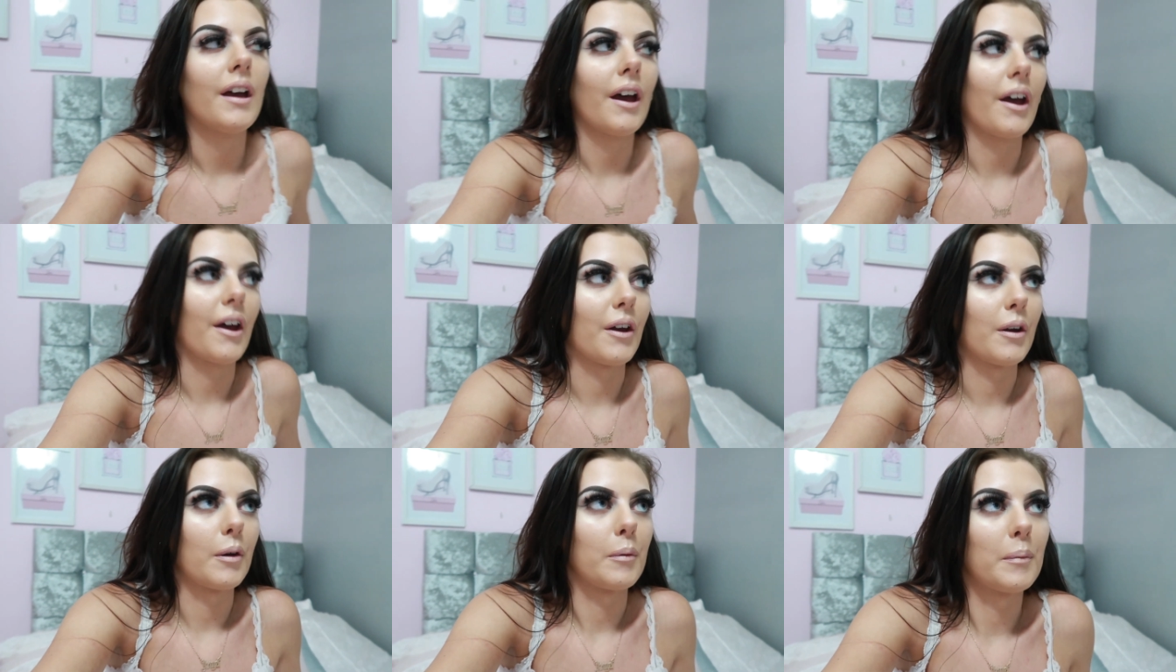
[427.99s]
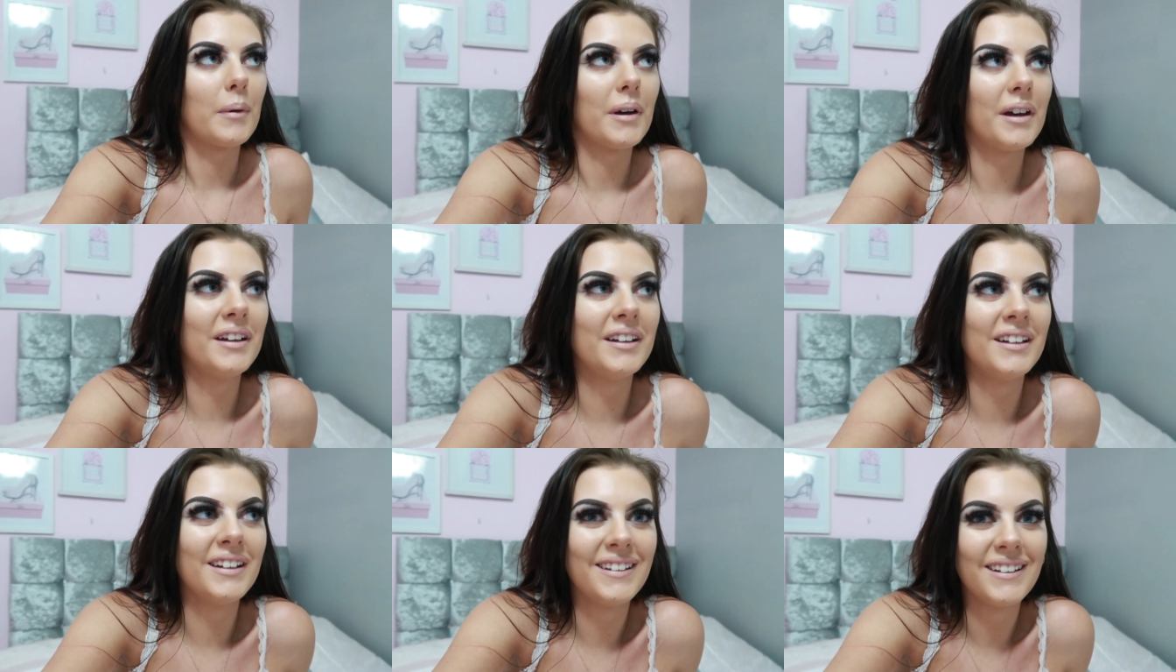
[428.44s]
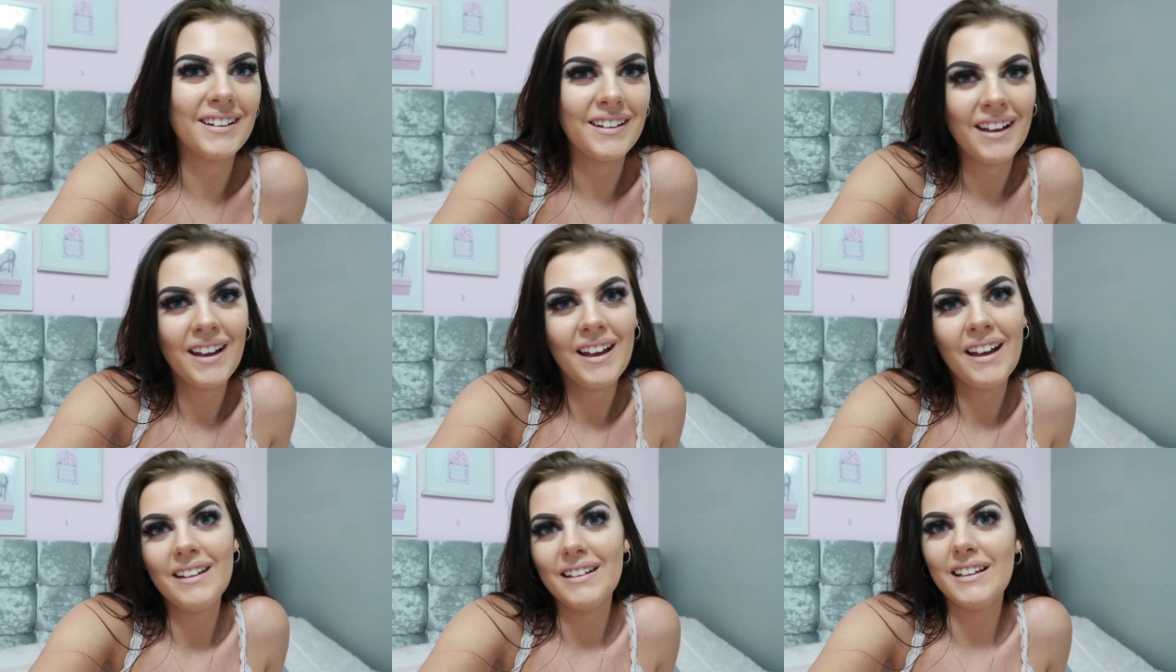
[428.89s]

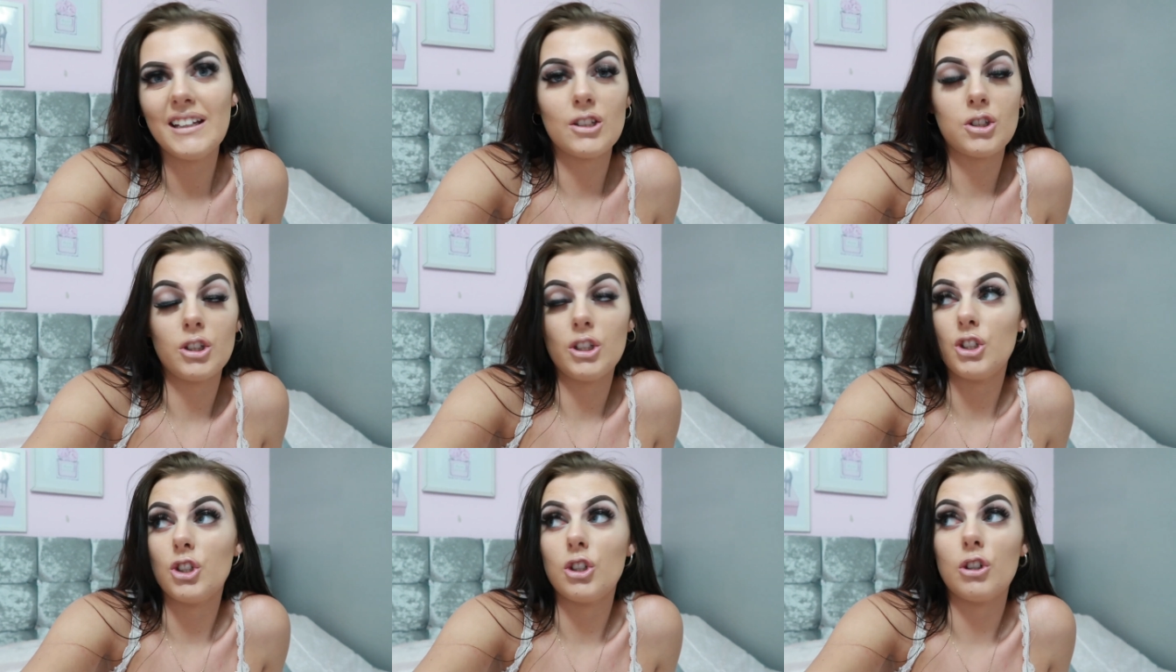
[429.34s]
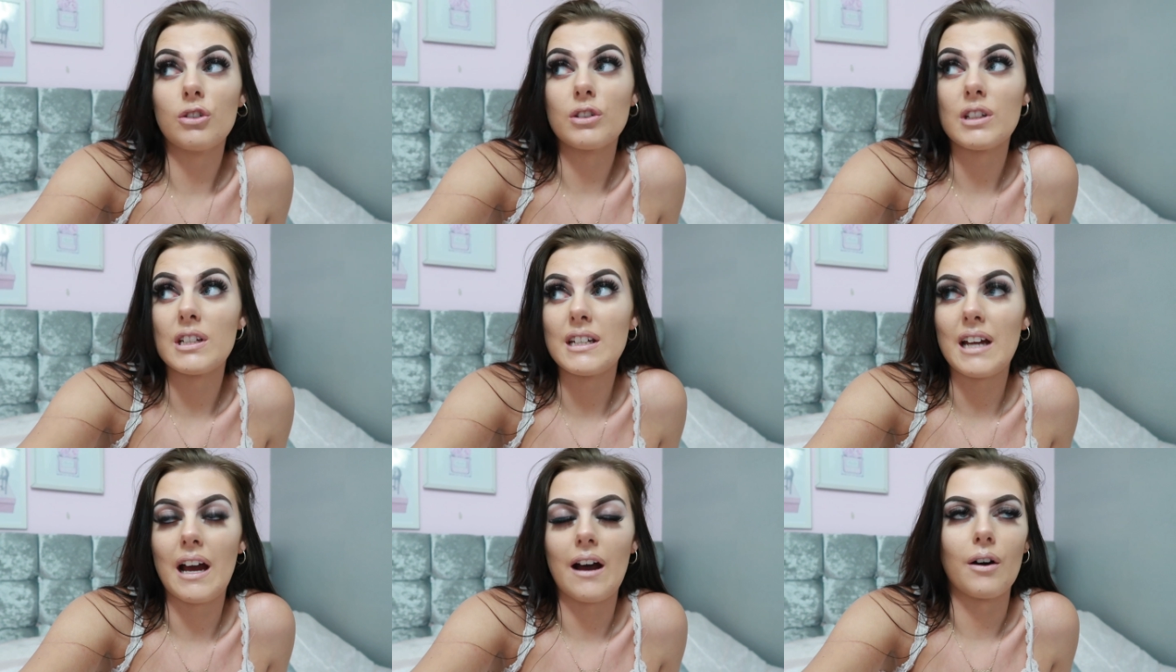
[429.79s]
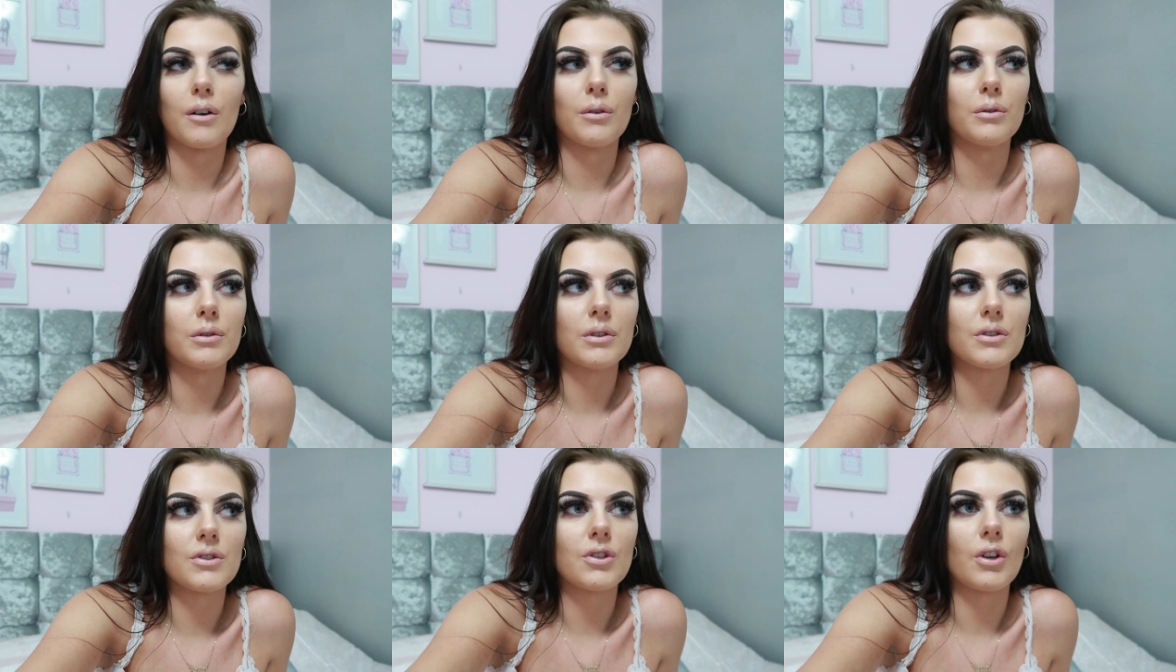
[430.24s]
literally chucked it
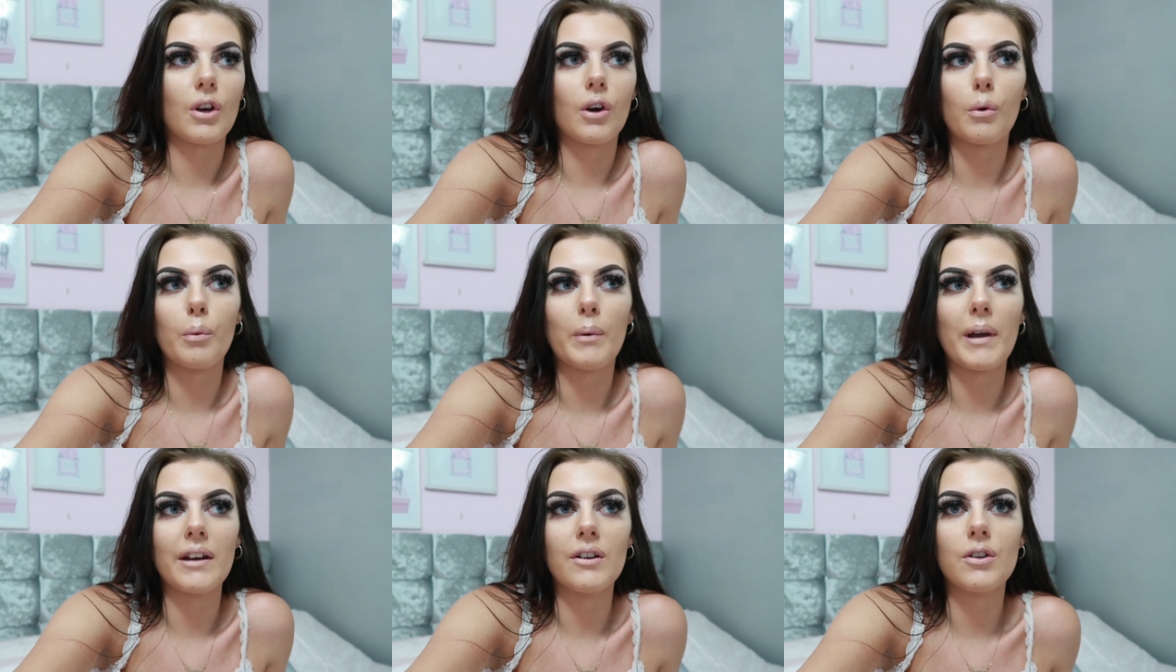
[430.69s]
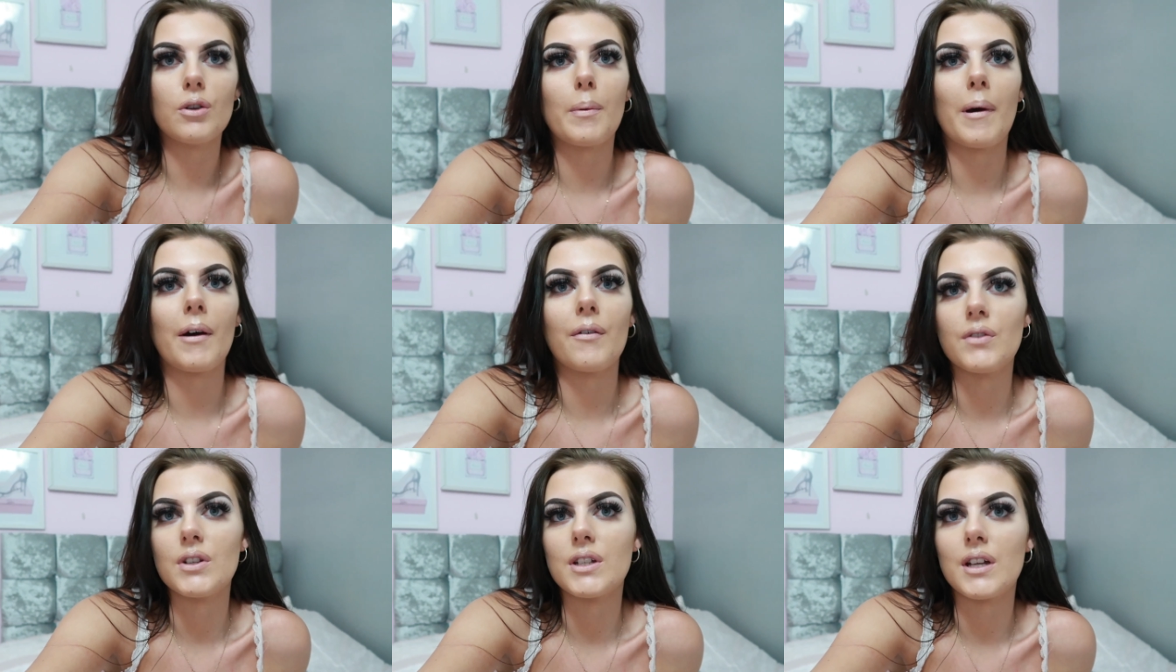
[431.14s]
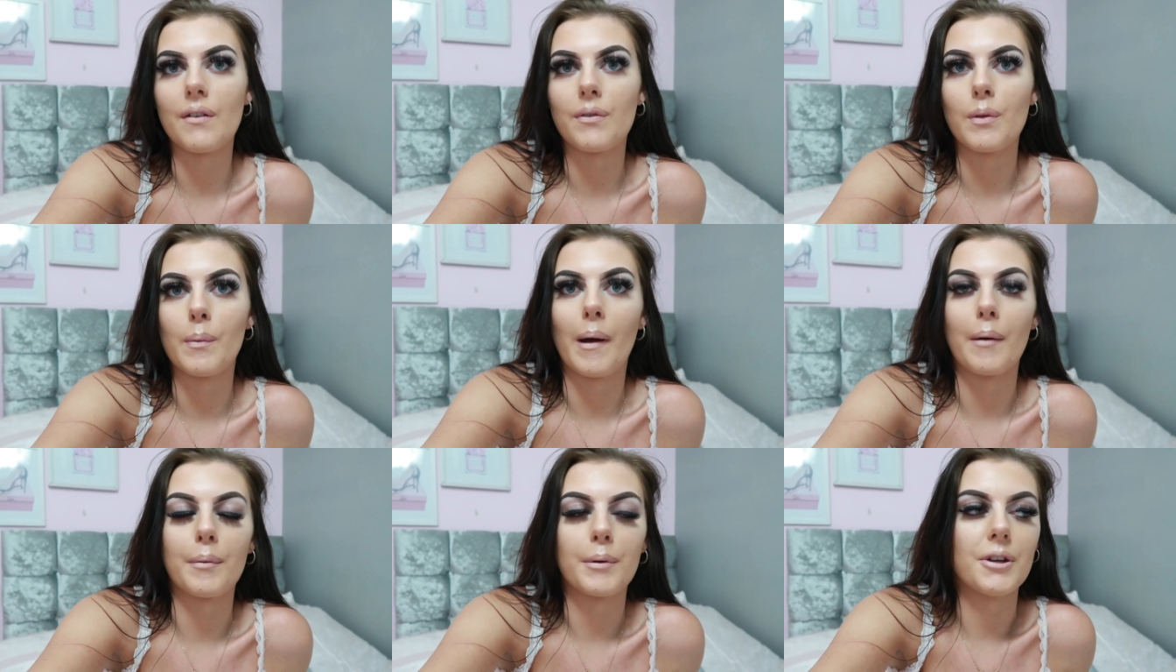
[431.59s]
down, so we ended up having to have
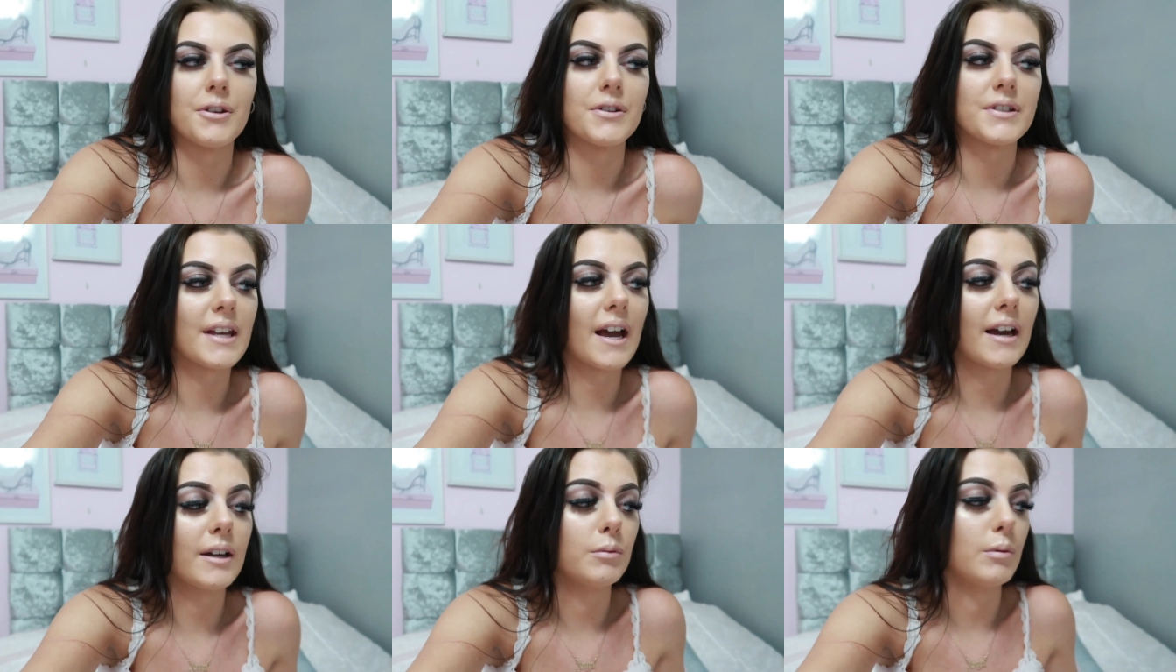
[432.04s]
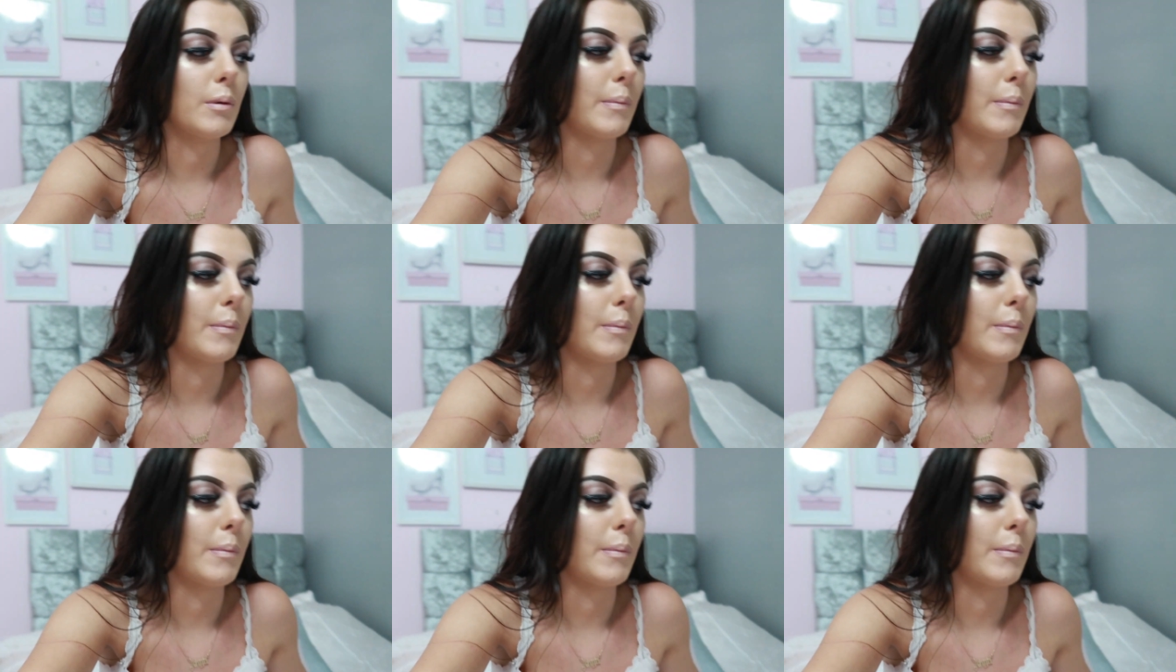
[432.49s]
the barbecue inside.